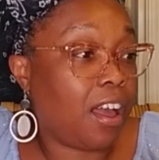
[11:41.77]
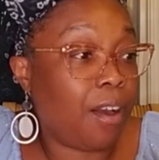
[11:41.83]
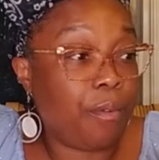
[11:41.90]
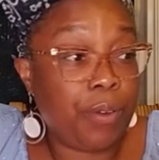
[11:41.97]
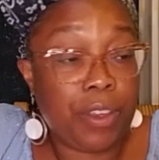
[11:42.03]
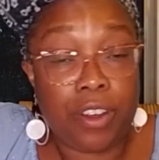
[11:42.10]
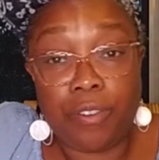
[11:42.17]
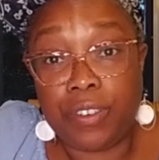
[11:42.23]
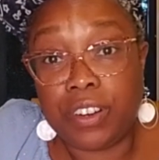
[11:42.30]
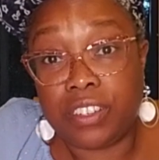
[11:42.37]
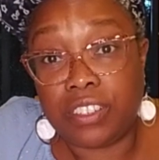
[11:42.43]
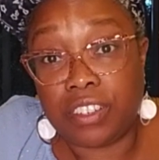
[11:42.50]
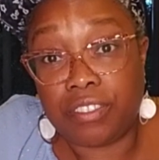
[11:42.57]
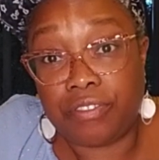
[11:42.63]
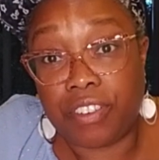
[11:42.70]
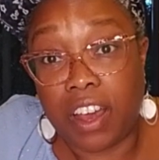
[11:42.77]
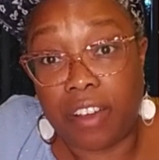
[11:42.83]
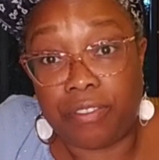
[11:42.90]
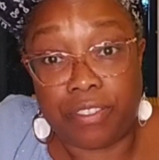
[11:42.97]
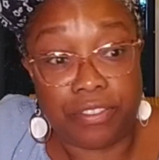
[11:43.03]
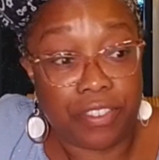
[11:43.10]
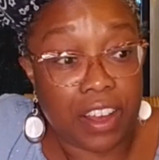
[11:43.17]
we already did
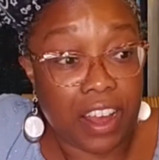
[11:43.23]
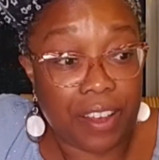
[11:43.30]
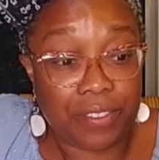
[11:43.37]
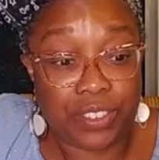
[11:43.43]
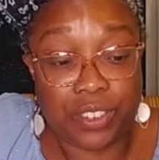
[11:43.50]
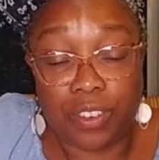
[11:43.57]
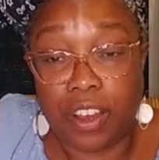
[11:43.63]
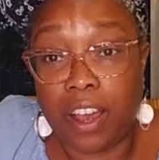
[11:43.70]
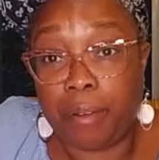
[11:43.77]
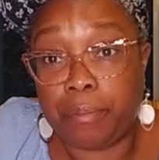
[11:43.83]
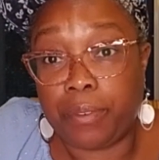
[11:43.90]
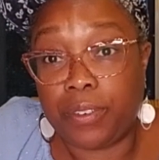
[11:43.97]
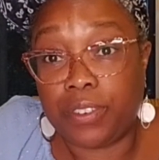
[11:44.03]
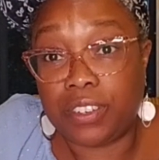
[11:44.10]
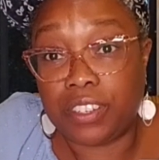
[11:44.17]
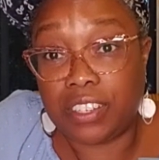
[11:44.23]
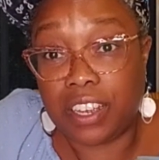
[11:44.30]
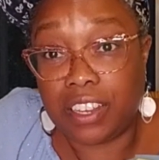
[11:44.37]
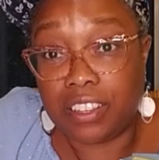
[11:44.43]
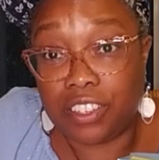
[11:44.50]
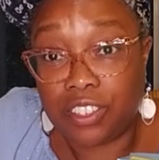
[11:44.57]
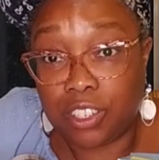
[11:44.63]
5 for 5, so I'm gonna
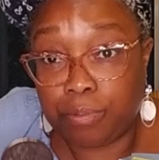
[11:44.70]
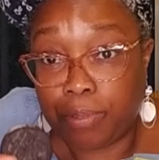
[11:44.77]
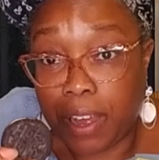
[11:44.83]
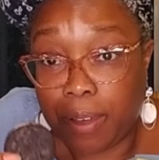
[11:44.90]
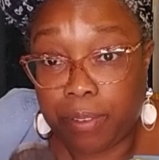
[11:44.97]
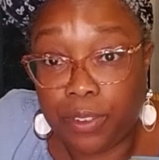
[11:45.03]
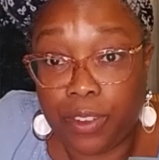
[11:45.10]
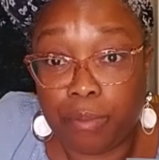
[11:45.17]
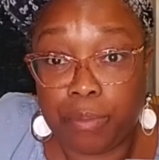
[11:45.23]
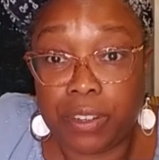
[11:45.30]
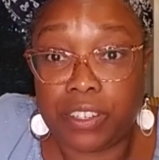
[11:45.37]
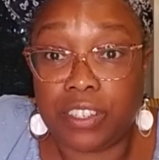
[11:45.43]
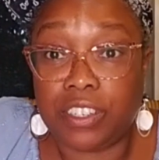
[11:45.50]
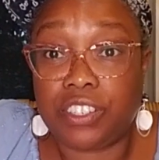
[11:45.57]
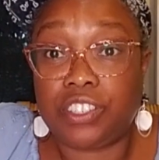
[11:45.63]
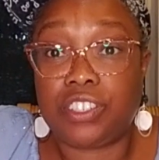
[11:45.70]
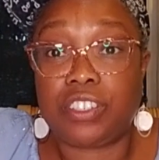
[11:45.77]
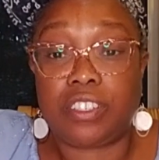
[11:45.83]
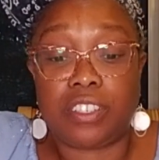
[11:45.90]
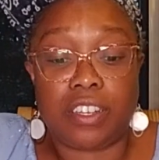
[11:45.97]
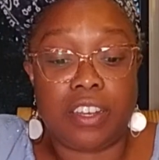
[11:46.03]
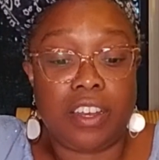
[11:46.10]
say this is probably gonna be
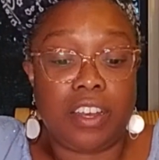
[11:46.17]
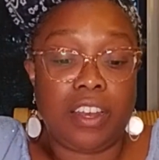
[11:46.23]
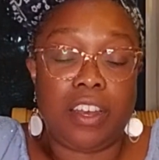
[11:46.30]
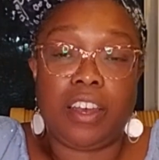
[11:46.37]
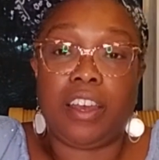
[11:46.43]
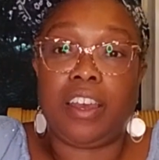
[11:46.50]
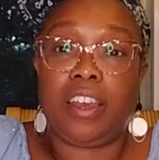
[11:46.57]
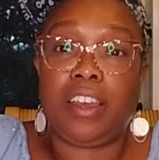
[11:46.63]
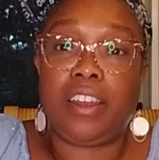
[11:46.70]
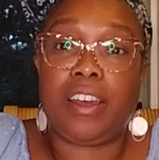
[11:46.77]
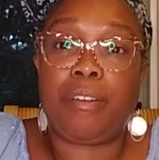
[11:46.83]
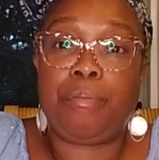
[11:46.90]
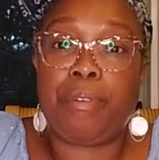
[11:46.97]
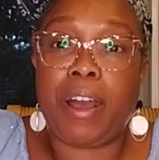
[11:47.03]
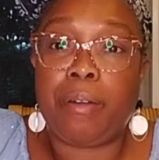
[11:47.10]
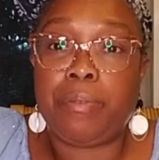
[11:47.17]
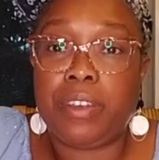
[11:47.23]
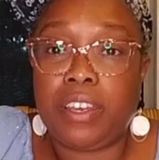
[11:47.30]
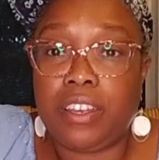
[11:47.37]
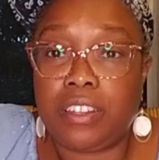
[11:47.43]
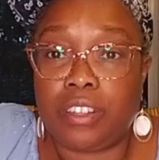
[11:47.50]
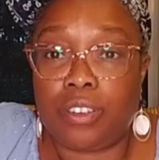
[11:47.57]
delicious, and I'll probably
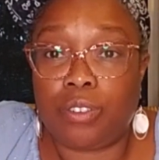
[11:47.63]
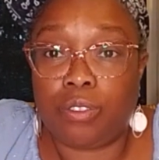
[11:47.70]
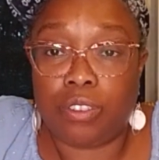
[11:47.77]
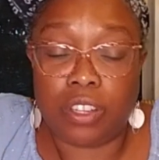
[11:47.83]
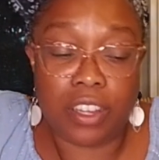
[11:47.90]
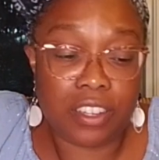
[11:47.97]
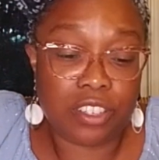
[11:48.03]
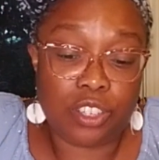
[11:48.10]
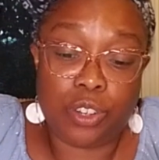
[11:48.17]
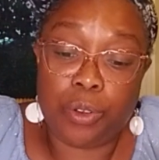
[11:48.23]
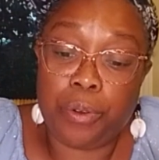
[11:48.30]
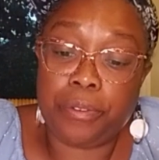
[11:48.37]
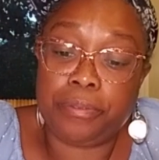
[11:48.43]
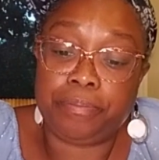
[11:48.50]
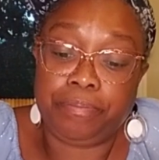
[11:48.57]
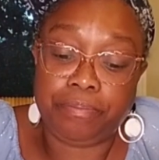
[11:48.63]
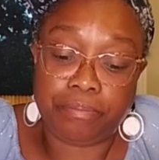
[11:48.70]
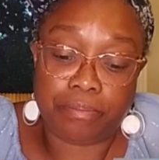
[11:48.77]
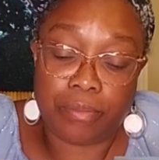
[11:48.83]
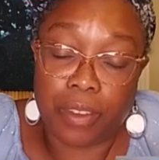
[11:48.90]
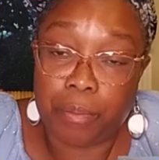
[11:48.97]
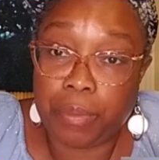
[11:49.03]
eat the whole thing too.
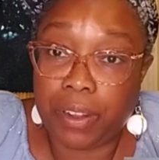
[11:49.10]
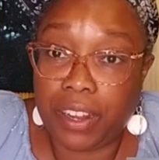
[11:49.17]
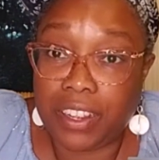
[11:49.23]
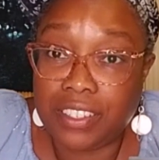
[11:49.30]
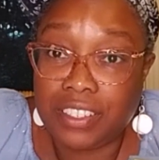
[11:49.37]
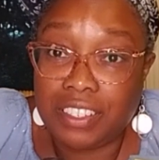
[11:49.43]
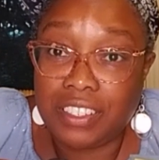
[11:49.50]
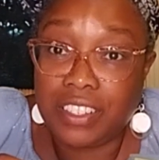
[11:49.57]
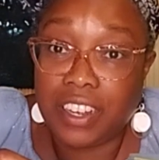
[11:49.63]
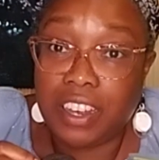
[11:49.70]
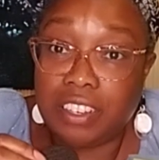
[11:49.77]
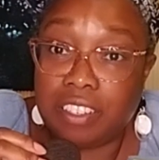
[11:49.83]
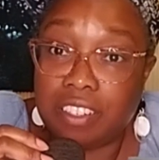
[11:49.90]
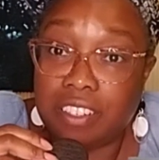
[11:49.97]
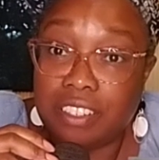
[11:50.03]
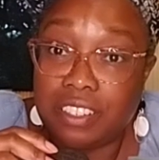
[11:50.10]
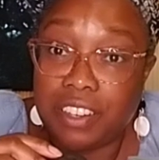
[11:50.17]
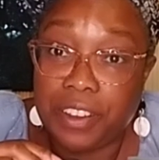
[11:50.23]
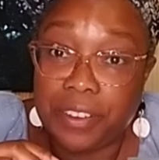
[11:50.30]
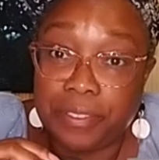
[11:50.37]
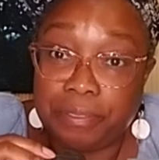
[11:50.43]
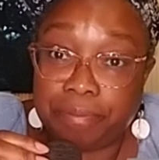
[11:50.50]
But let's just taste it and
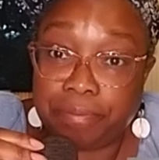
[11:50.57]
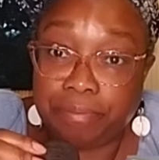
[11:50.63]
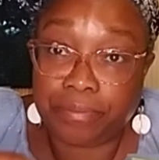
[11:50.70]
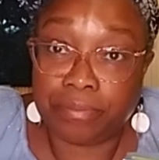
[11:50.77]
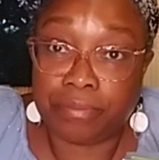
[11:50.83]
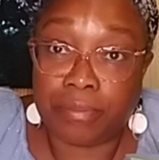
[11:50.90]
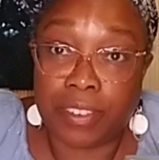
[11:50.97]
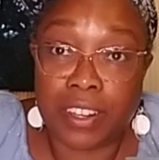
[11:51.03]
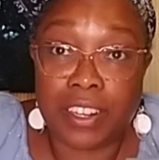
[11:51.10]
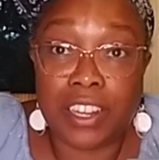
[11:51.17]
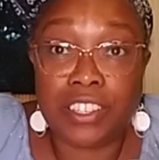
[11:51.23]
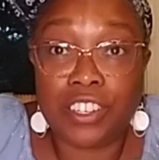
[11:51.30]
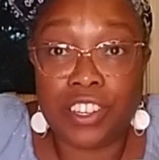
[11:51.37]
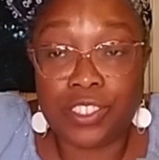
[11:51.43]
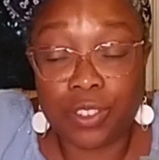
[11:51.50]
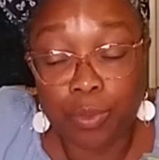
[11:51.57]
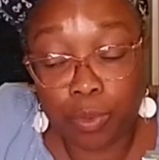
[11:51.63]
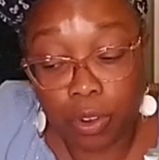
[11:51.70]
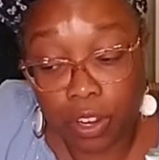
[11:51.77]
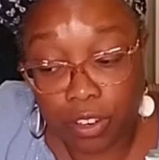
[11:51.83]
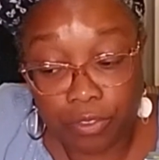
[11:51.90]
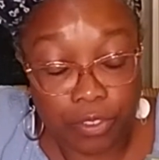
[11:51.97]
see. Let's get some
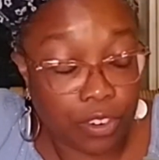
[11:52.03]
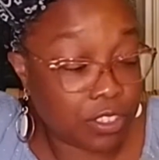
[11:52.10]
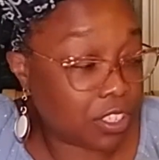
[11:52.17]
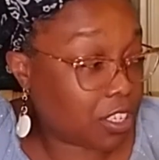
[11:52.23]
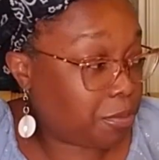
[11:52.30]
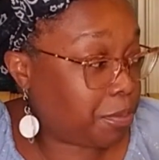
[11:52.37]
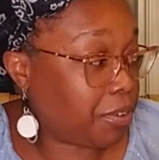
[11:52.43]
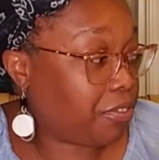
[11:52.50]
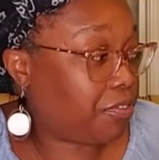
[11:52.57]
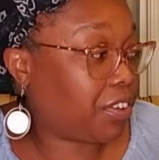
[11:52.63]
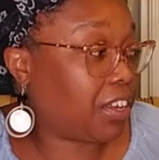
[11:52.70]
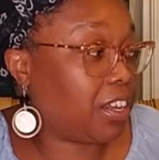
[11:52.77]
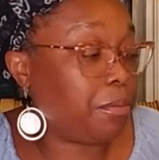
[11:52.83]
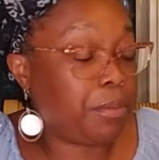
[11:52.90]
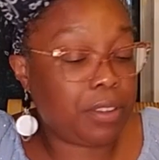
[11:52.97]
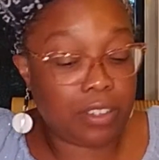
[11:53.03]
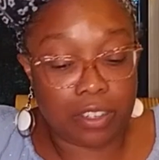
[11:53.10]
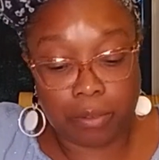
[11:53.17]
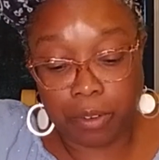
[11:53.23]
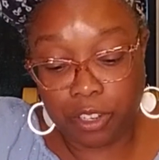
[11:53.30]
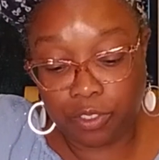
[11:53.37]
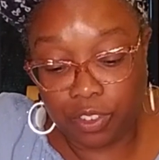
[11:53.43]
water first. Let's be fair. Let
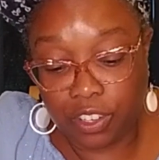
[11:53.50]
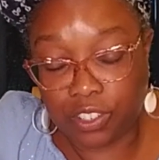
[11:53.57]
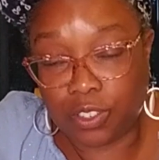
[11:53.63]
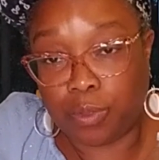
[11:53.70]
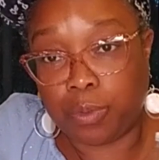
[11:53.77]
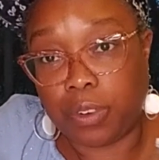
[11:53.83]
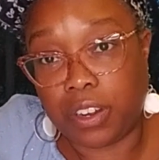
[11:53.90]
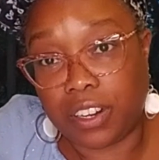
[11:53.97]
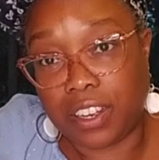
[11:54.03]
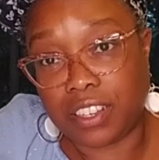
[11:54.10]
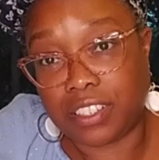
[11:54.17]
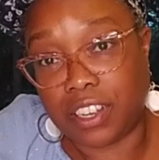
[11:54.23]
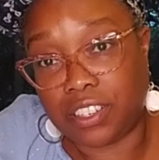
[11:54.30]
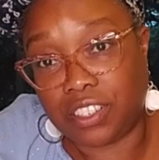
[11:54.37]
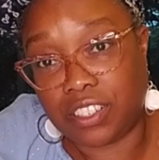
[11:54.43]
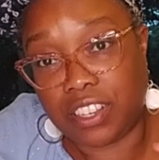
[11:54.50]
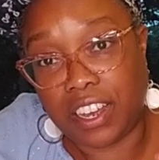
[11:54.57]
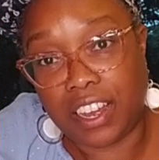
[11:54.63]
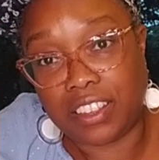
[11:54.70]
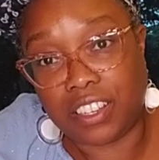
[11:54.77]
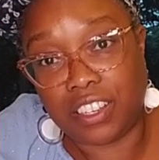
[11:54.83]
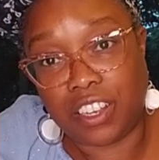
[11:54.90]
me drink some water because I just
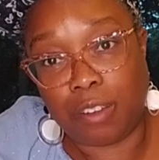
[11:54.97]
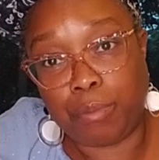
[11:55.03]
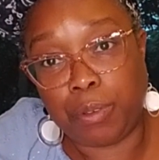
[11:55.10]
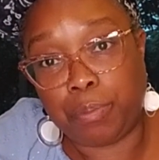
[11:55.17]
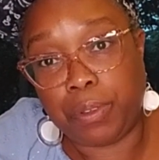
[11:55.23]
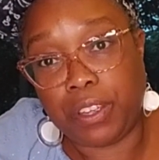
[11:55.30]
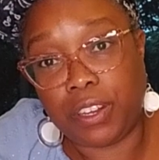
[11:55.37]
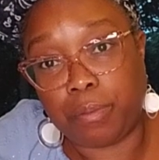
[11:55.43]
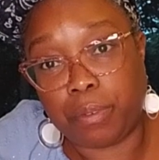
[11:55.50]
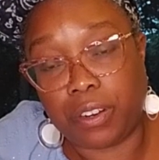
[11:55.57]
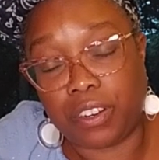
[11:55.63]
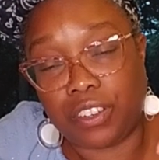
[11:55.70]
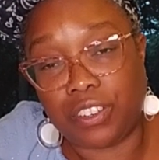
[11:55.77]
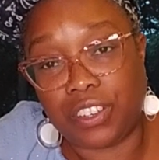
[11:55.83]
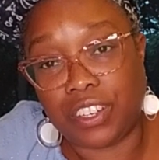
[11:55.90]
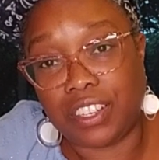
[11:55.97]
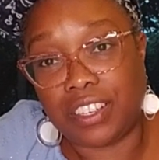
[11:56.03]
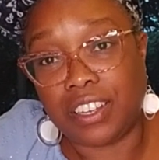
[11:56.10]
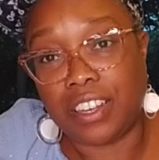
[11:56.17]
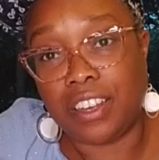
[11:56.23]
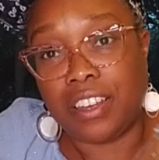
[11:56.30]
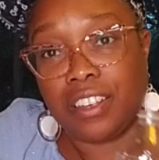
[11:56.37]
had the yummy peanut butter
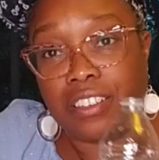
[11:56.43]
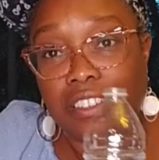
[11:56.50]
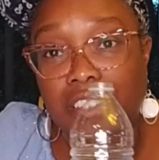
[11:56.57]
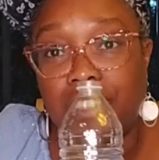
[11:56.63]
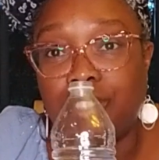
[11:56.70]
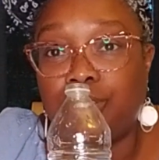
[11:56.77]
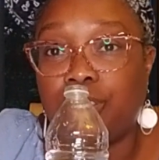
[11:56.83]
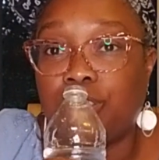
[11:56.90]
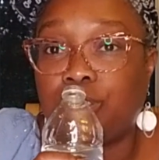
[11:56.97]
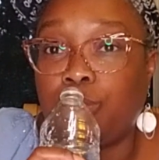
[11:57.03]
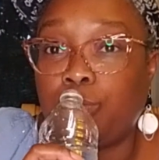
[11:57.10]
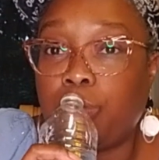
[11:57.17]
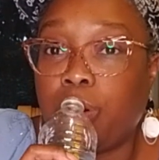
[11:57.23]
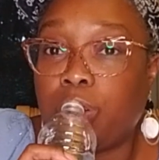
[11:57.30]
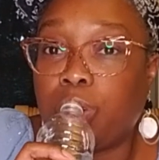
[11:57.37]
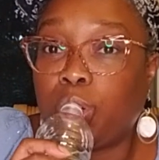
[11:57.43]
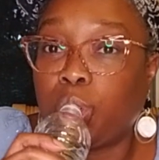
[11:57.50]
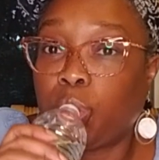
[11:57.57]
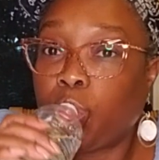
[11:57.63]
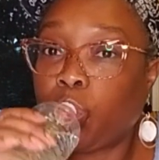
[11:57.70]
cookie. So let's drink some water.